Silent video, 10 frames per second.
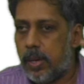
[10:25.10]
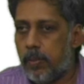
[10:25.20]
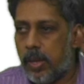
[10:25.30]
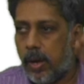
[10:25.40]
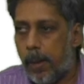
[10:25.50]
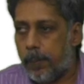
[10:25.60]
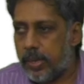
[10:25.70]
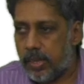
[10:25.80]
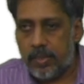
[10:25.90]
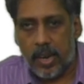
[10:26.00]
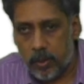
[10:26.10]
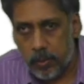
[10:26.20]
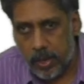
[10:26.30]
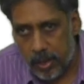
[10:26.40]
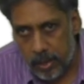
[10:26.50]
by a company's Act.
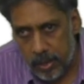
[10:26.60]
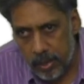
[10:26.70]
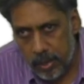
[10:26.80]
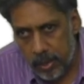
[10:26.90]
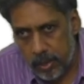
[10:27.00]
Okay. Mm.